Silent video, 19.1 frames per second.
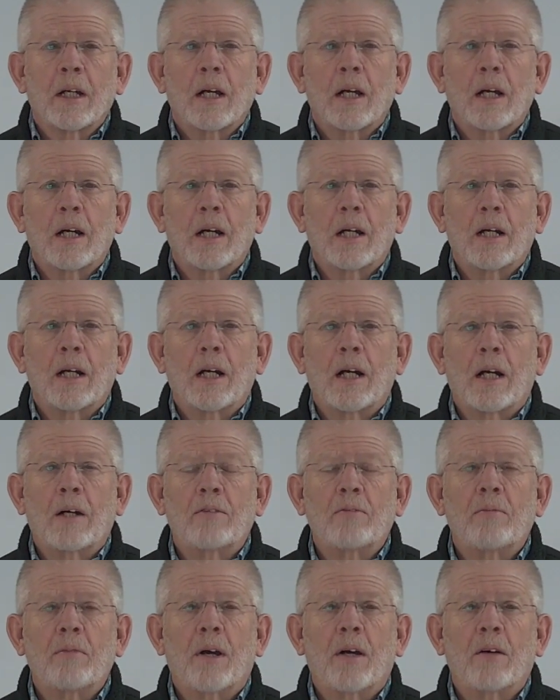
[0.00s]
uh,
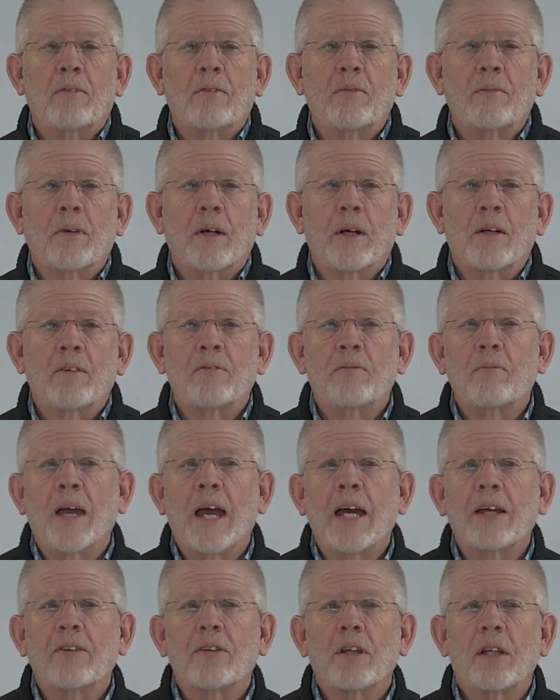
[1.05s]
of, of, of
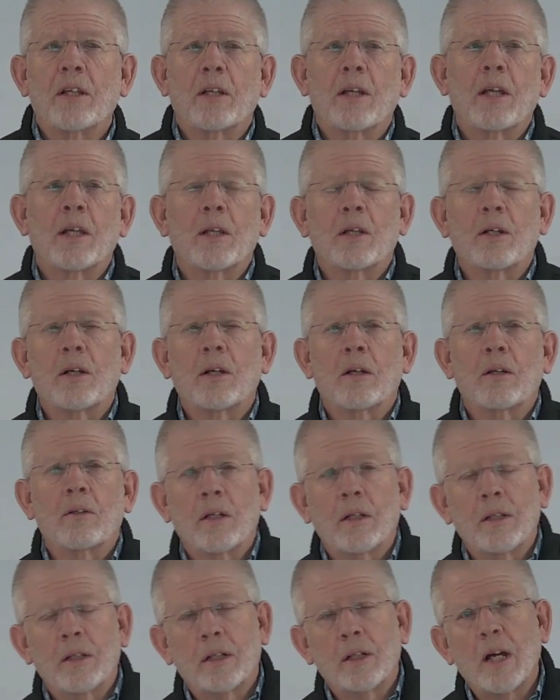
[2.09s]
math in, in, the,
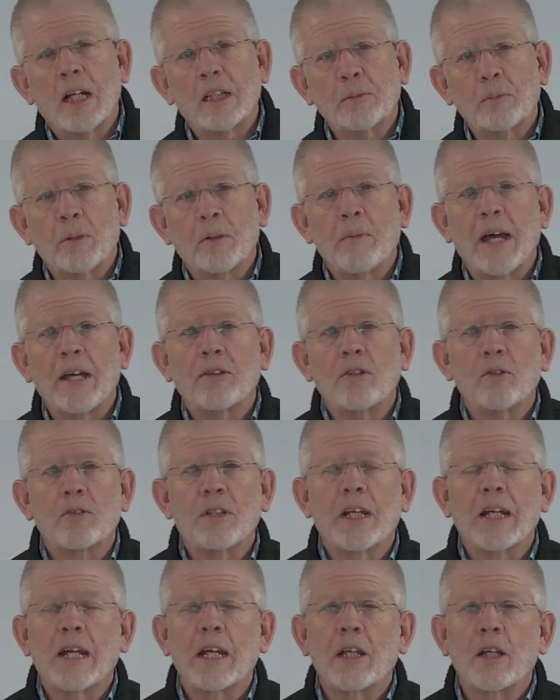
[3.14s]
in the Gospel of Matthew
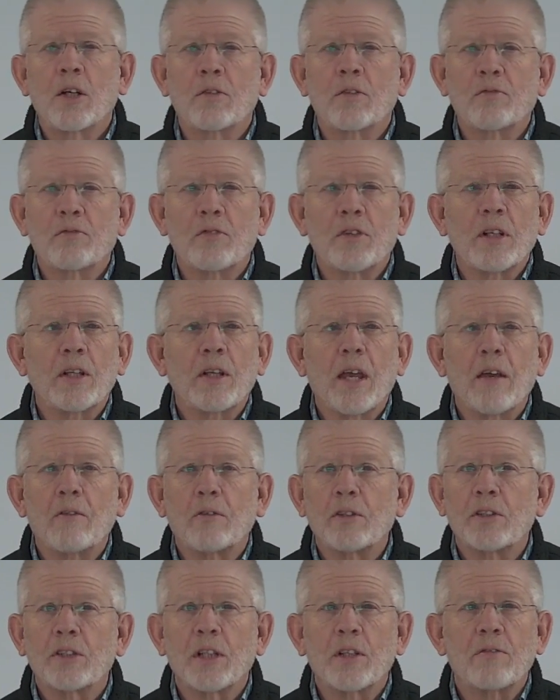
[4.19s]
10 8, you know, freely have
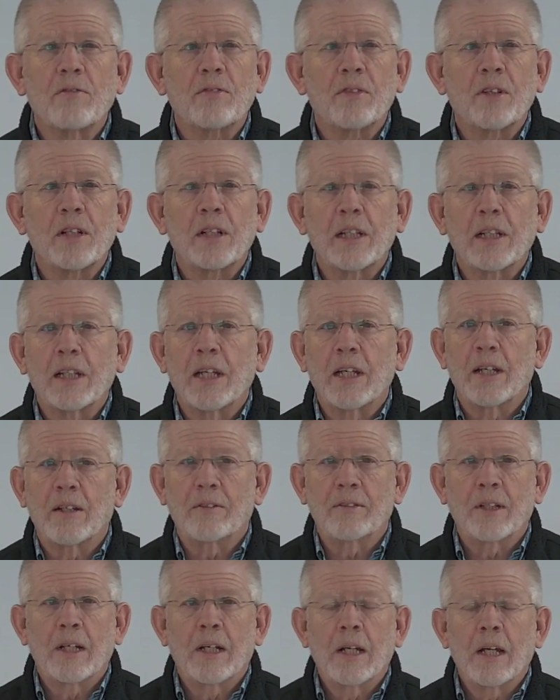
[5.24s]
received, freely give.
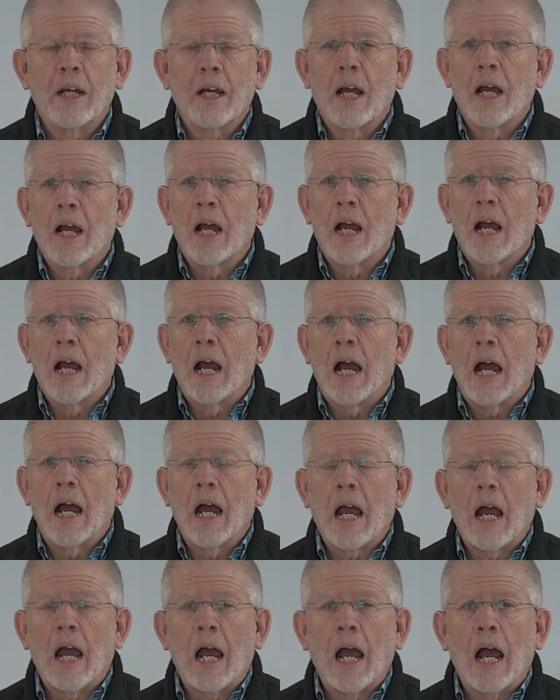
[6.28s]

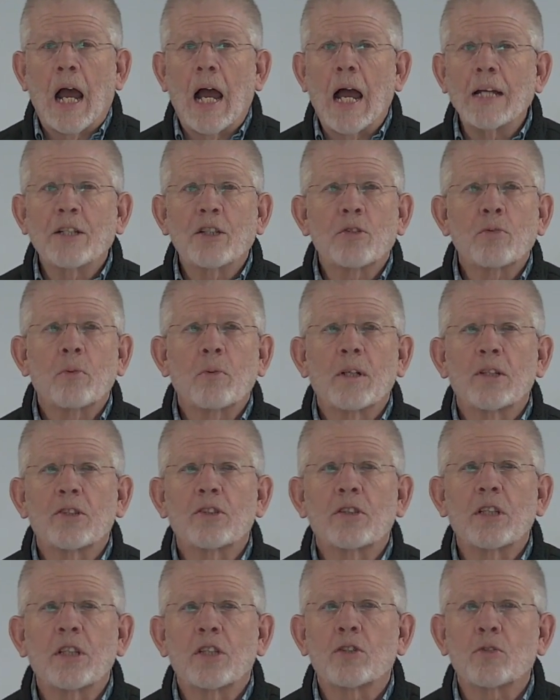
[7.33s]
I just want to
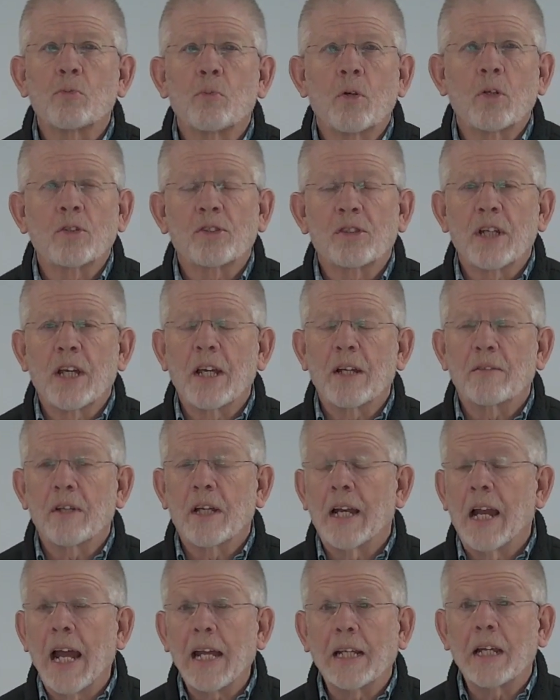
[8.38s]
see this world saved. And
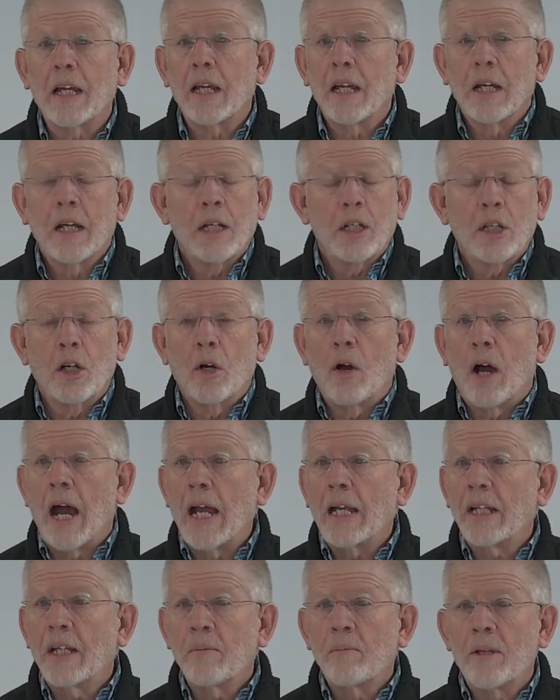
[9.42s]
I, you know,
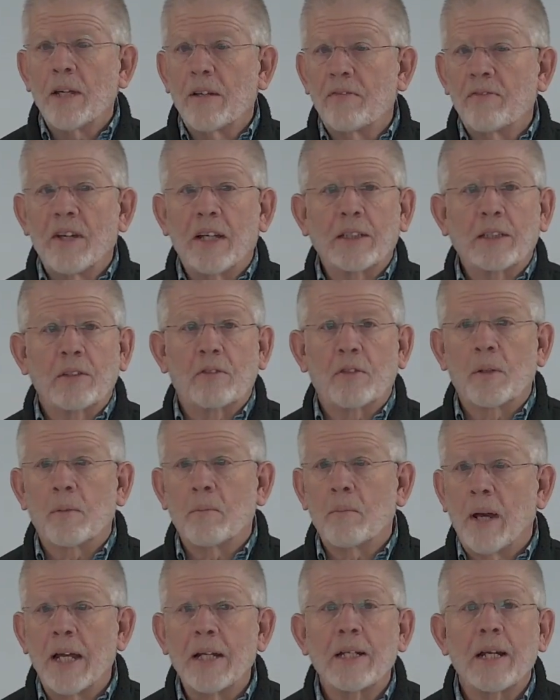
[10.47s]
I can be effective in
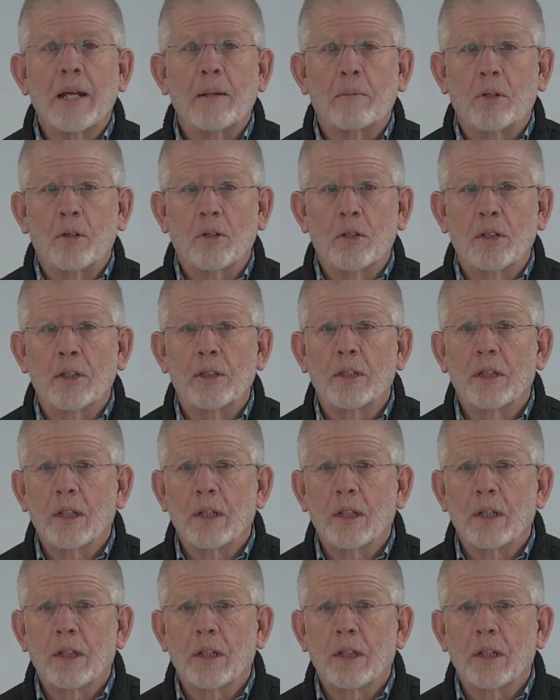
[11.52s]
my neighborhood